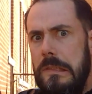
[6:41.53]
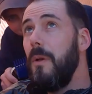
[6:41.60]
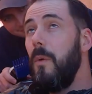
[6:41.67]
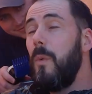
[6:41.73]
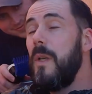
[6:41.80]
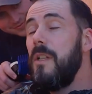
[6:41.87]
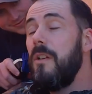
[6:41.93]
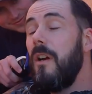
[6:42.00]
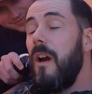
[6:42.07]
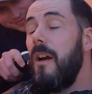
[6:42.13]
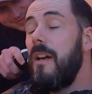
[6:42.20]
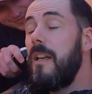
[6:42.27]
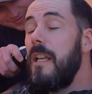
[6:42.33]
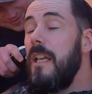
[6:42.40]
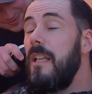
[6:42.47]
When you're
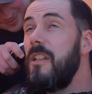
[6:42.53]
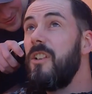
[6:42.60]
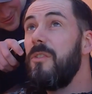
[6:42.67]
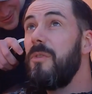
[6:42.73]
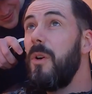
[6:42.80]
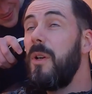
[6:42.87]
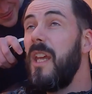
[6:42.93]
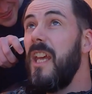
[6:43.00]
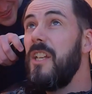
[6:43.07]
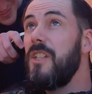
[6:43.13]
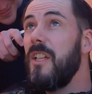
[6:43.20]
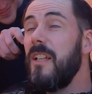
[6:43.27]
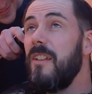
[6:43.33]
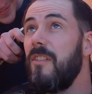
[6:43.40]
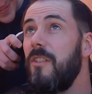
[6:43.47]
already in your
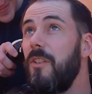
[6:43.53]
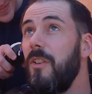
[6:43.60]
vocation, it's